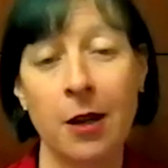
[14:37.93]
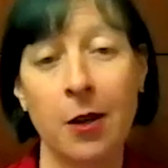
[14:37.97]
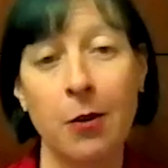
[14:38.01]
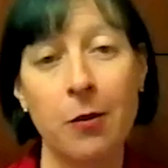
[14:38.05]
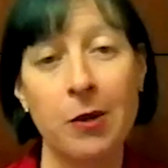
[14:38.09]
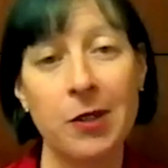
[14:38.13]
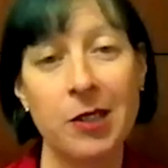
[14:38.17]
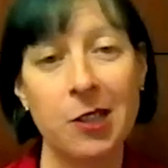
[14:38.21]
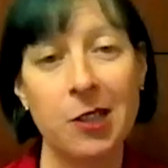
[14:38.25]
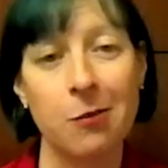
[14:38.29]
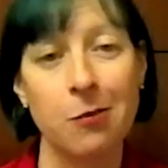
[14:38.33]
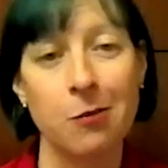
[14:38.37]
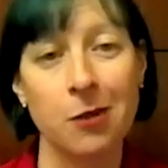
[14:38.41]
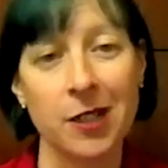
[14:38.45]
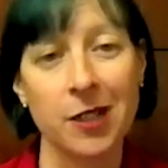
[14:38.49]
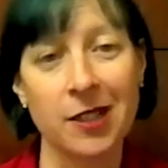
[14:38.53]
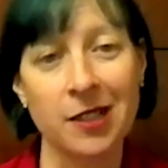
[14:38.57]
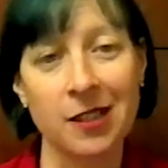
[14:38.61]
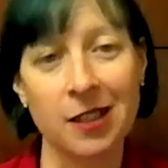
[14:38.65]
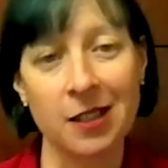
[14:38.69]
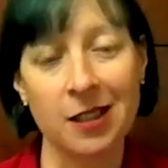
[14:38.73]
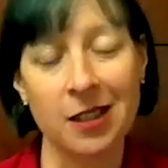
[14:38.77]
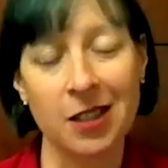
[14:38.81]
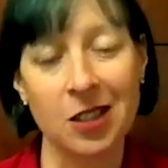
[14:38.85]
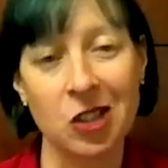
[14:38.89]
We did
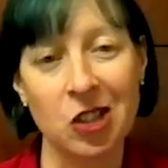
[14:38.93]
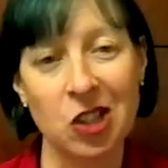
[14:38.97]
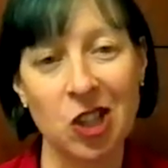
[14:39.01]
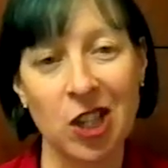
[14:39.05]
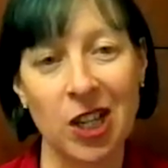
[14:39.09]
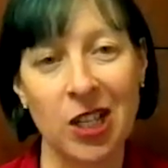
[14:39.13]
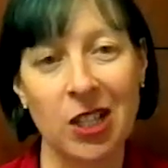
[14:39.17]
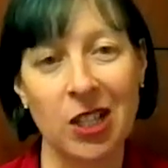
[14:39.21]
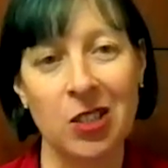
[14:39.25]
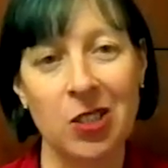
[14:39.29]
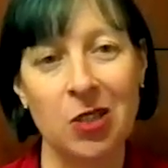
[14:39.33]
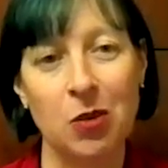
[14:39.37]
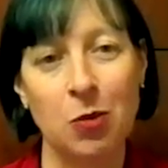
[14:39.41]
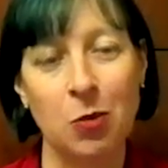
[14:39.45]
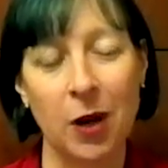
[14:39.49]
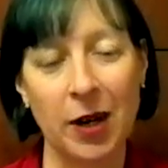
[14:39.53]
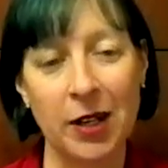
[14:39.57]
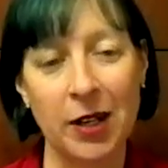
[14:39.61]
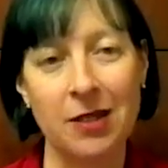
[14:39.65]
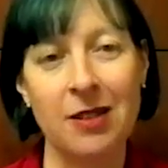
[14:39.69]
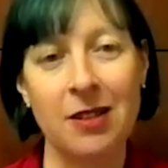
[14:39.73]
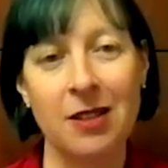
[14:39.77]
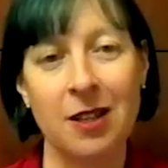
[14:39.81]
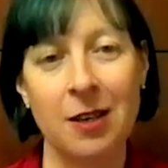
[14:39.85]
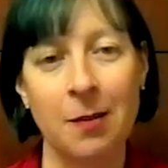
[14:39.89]
recently change
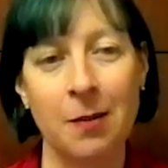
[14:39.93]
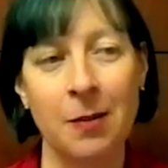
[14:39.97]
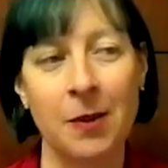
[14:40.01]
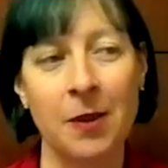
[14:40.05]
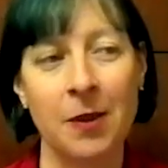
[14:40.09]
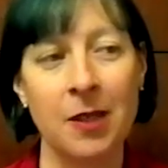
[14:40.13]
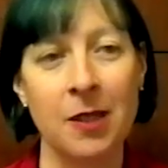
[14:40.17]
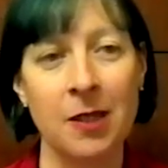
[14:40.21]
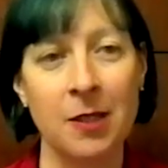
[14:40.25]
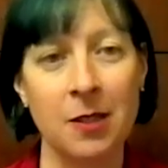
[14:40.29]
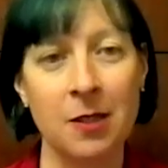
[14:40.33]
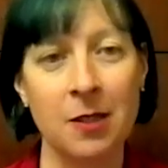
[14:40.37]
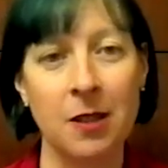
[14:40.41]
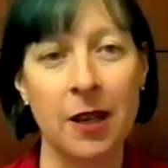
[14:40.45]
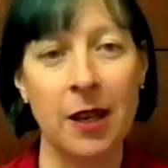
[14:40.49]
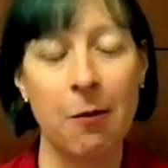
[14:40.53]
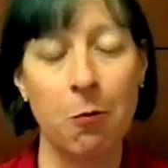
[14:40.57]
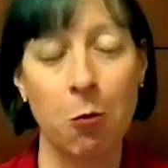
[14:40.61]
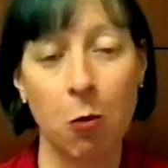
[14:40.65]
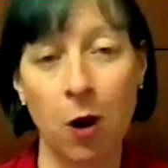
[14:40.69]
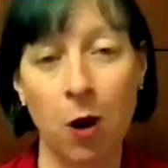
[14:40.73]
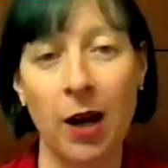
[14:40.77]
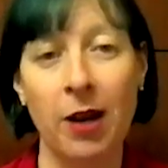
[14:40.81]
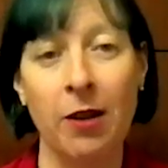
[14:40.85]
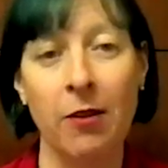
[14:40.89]
waste companies, and
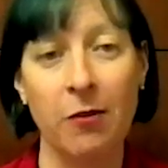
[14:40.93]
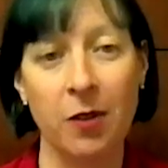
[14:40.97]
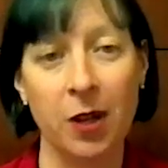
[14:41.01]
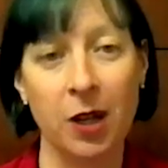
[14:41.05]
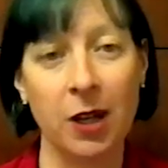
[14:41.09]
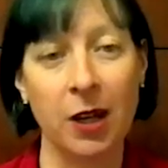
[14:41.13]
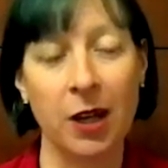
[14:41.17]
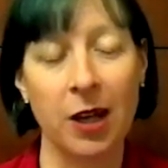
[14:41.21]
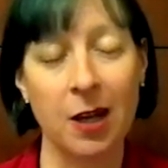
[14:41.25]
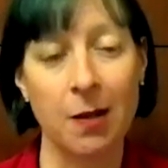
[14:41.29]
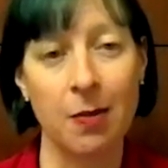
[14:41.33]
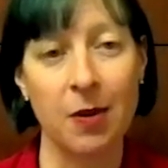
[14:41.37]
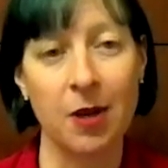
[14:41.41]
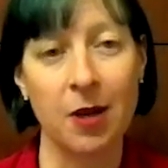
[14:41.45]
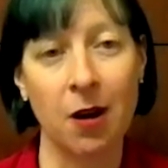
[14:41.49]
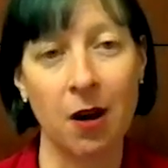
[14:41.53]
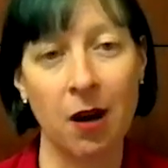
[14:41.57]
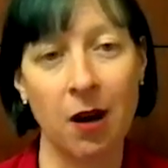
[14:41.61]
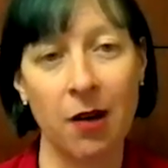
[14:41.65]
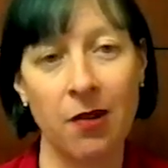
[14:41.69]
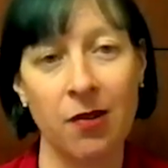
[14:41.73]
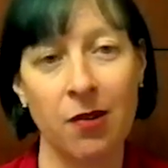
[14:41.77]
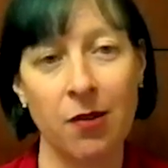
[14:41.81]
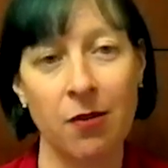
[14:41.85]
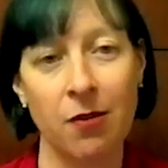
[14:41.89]
one of the
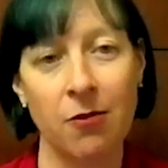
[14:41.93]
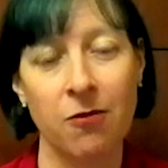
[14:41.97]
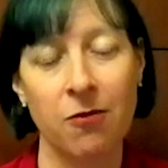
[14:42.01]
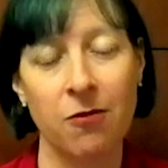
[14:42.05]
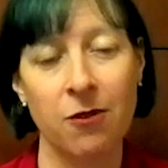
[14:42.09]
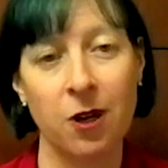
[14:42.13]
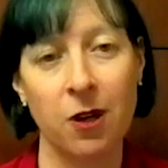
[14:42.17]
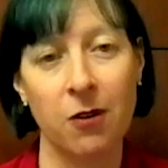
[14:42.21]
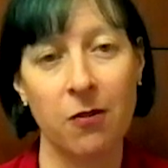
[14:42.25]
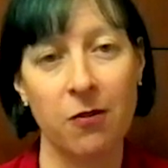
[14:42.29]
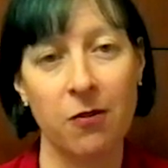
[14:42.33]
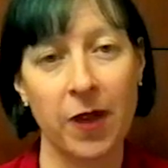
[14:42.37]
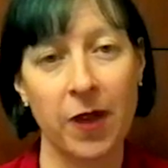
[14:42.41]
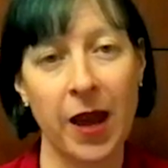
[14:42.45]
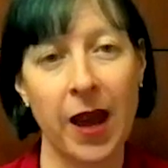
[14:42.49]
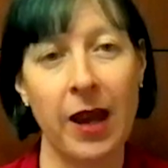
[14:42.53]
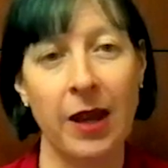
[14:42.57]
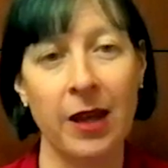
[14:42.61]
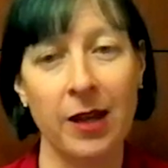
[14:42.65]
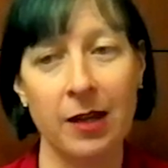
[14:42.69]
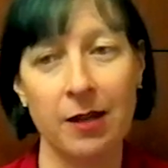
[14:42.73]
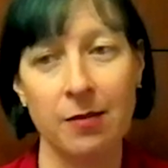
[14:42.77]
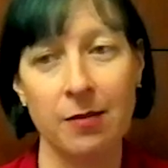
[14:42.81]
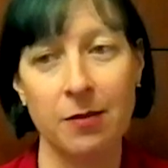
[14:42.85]
KPIs of that